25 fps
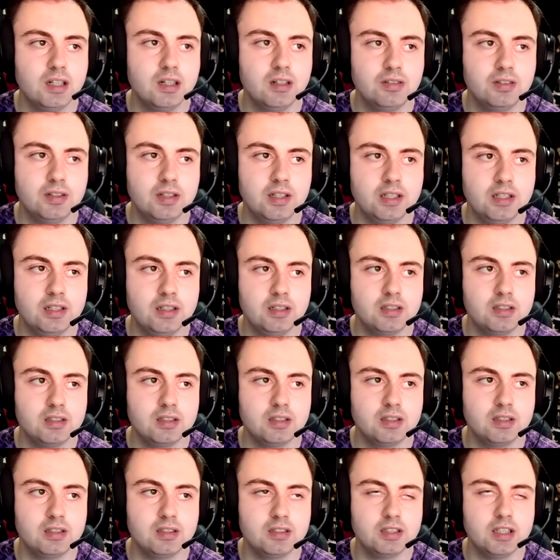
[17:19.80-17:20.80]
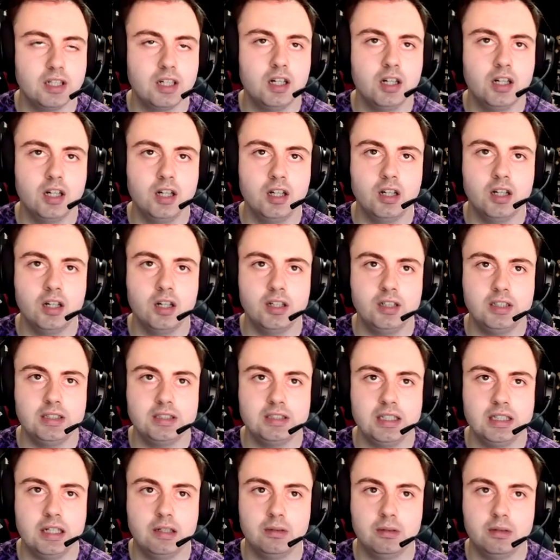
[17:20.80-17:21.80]
I think the
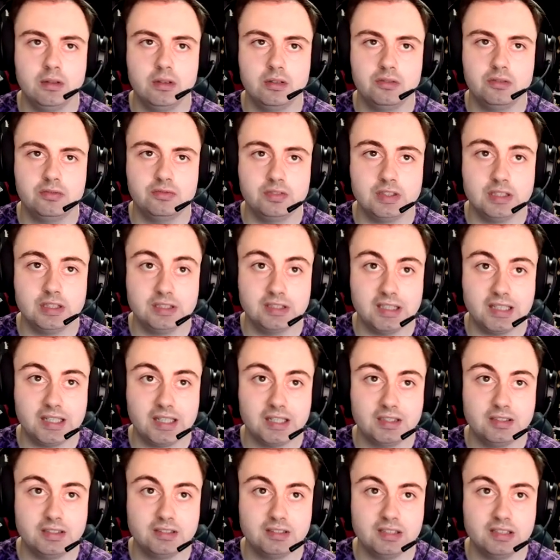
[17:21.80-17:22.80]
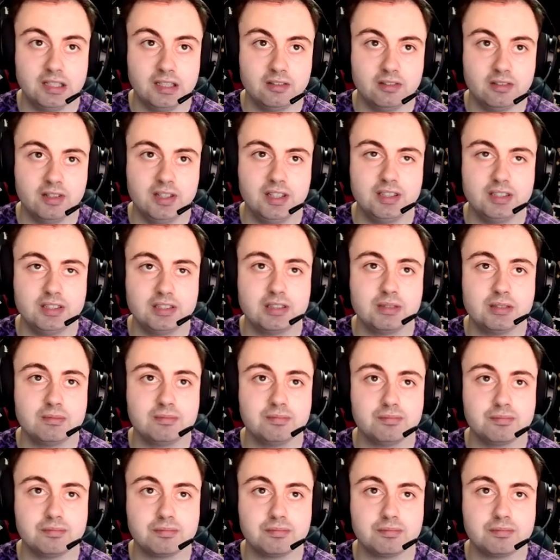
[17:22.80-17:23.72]
highlights out of the second series,